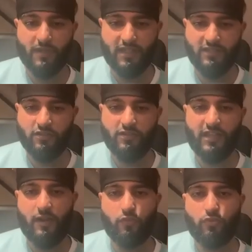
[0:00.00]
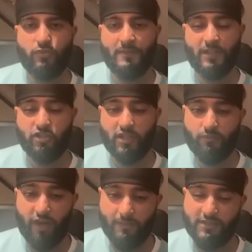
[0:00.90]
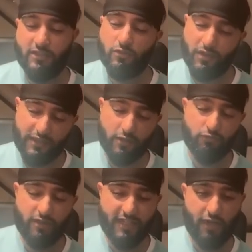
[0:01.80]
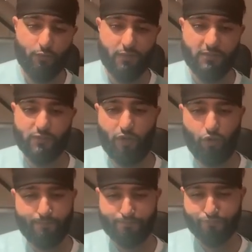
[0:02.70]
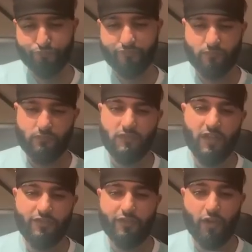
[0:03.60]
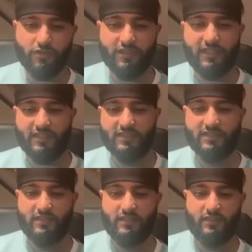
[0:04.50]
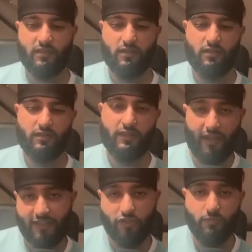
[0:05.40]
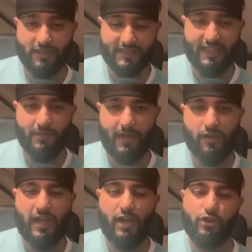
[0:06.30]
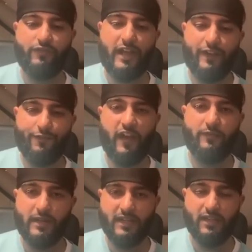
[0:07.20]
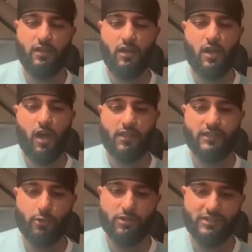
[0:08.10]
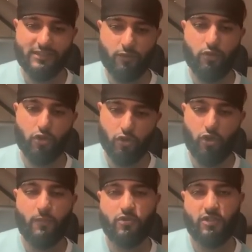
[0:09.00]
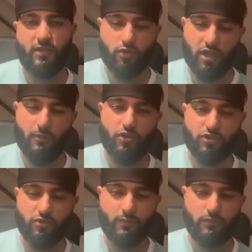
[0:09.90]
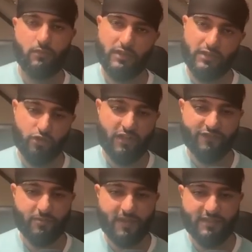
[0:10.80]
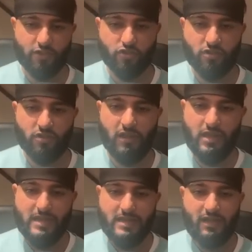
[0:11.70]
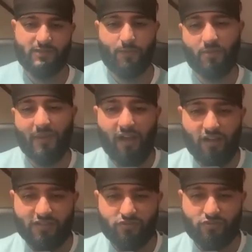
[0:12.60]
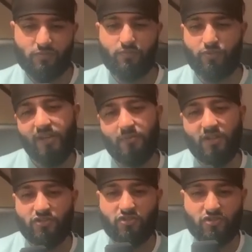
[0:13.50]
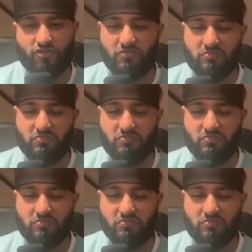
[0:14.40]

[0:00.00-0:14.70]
McGinn do that? Or he play Jacob Ramsey, who I think could really help him as well? Those are things that I think you must think about. However, at 5 million, it's still a good option, and we'll come on to transfer plan section. Spoke about Arsenal pretty much